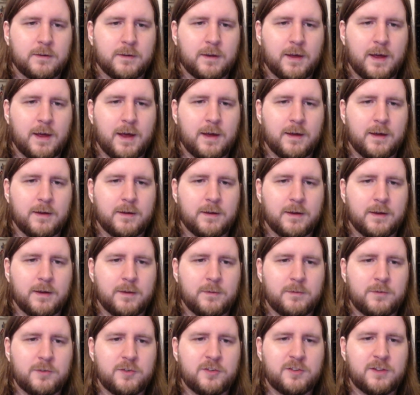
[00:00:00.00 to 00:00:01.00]
I,
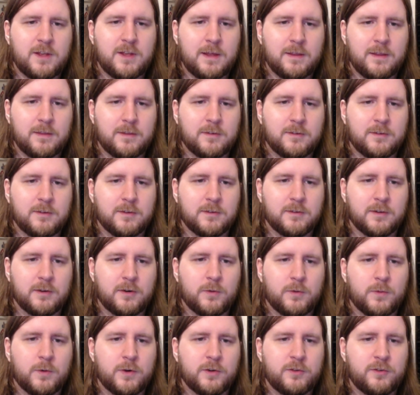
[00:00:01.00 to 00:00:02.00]
I'm just saying this because I
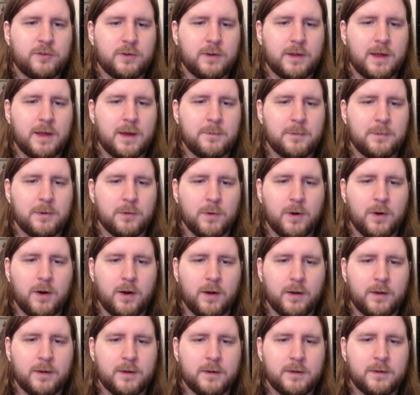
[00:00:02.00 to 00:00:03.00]
don't want you to get me
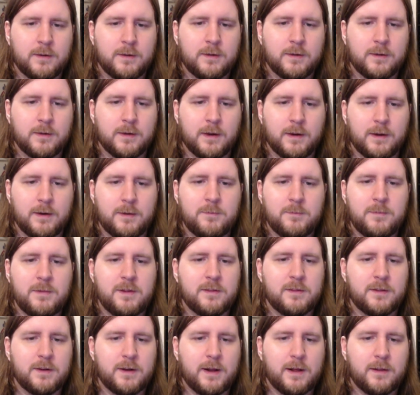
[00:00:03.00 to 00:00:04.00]
wrong. I didn't
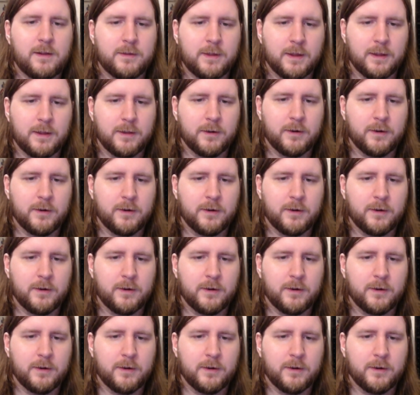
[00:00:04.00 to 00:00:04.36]
mean that I'll kill